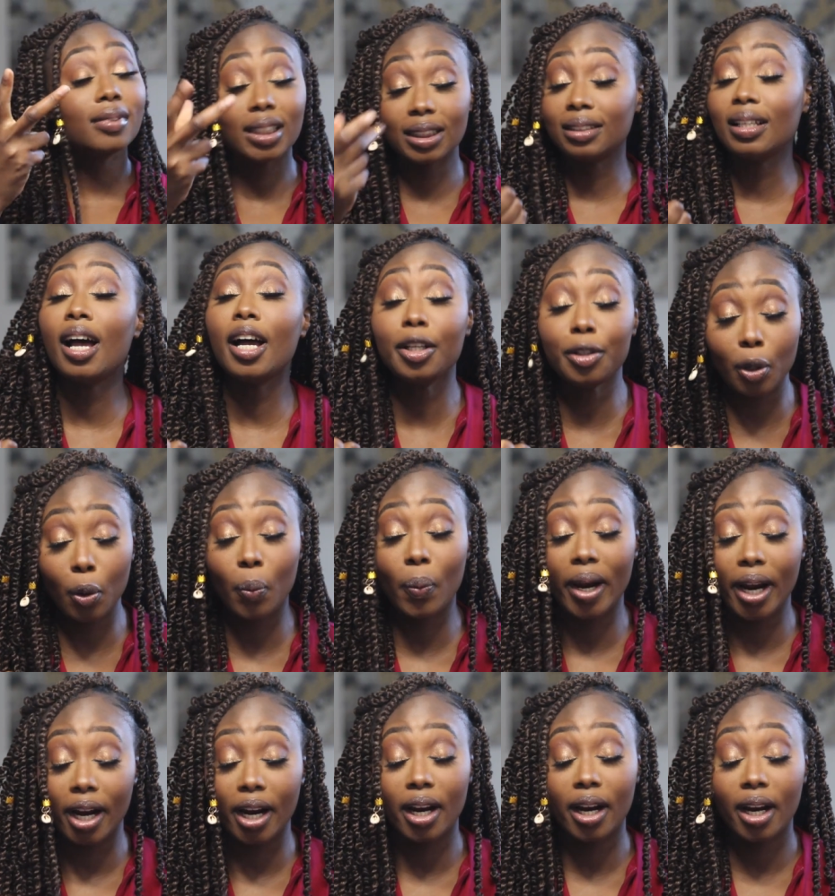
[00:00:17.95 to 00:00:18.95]
This
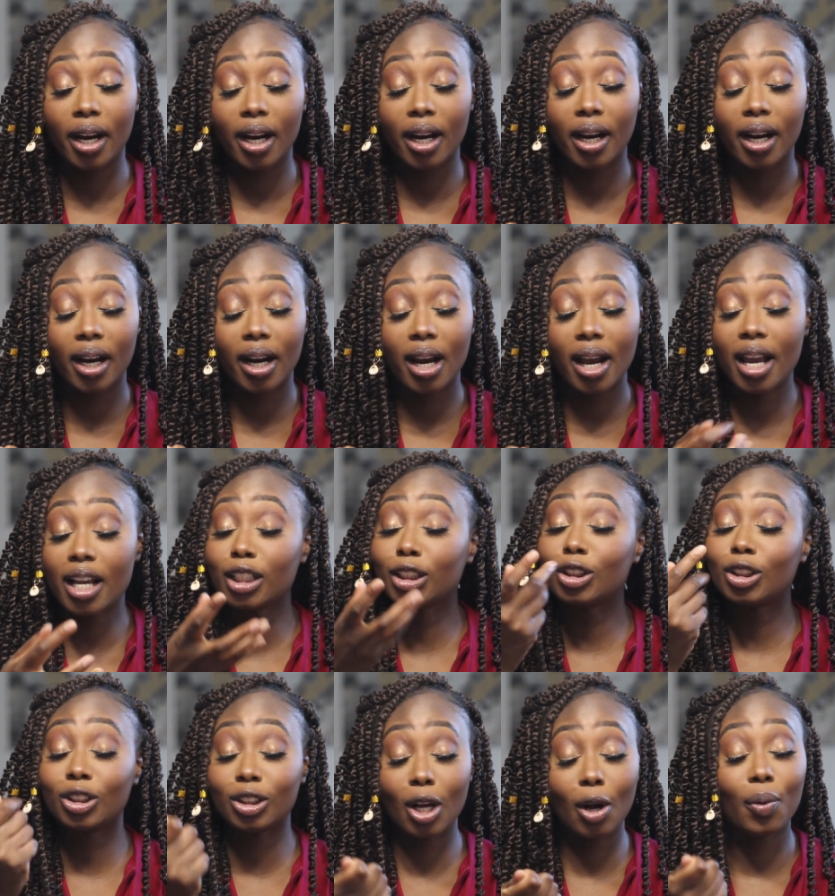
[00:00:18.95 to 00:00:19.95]
underwear
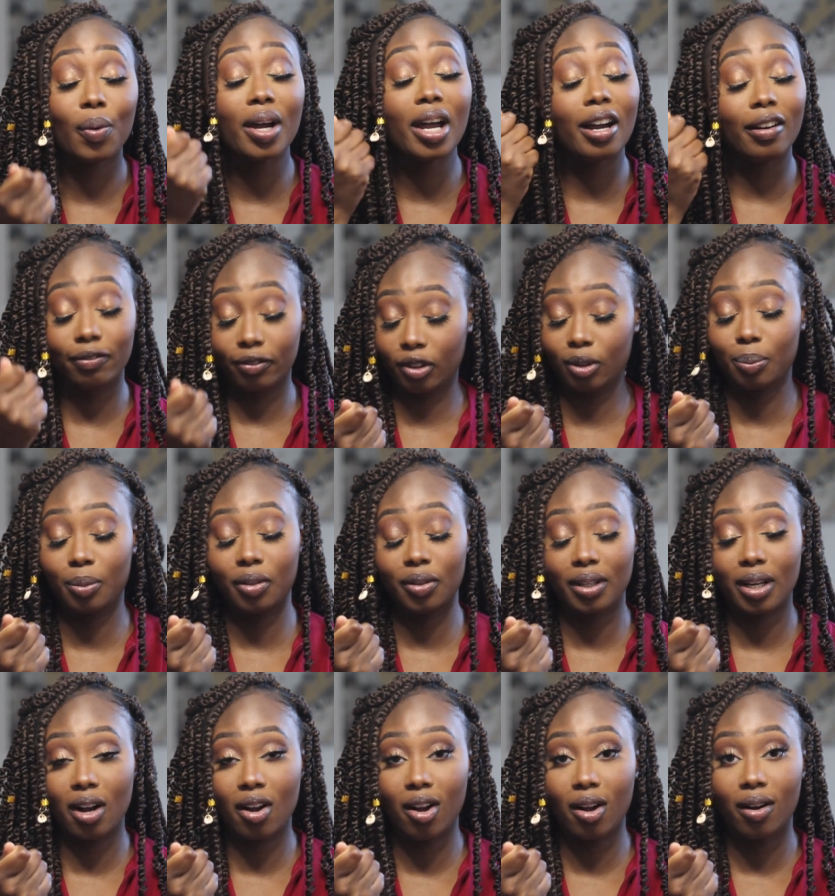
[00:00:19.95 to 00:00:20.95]
is so comfortable,
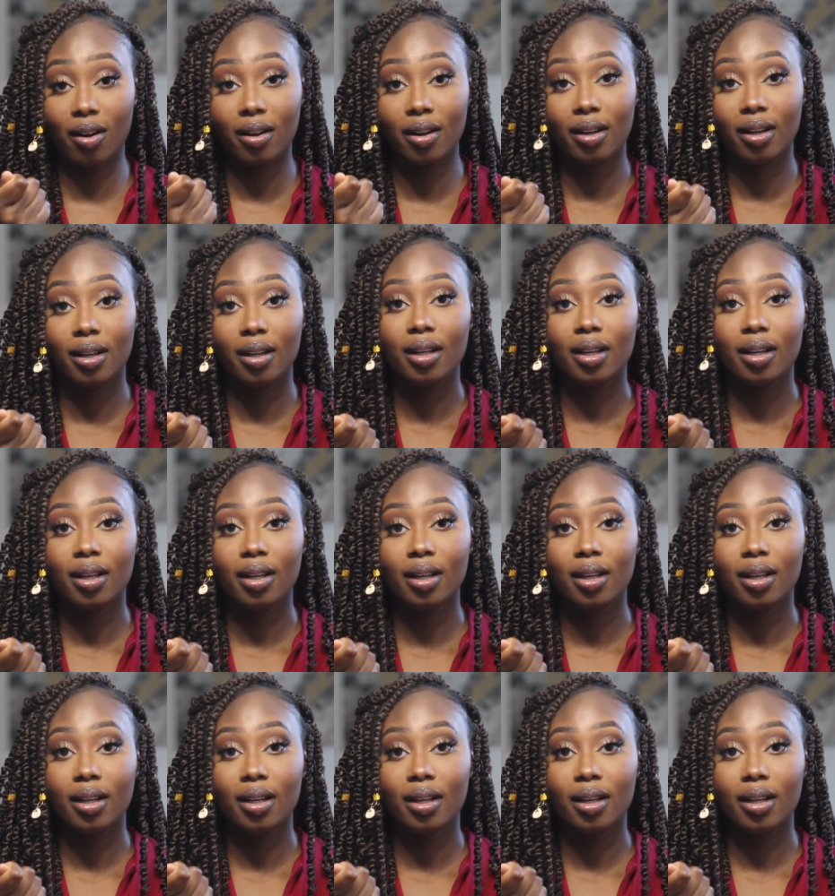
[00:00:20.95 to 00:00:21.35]
y'all.